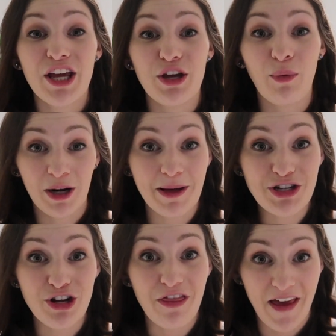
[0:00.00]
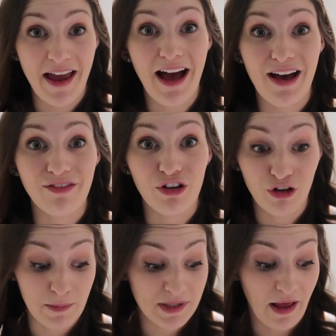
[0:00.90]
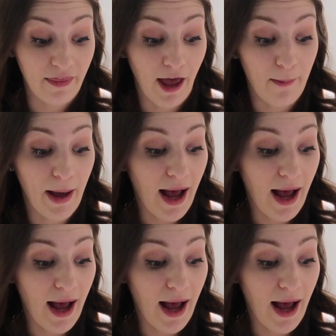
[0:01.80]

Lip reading: you want to make sure they have grips on them.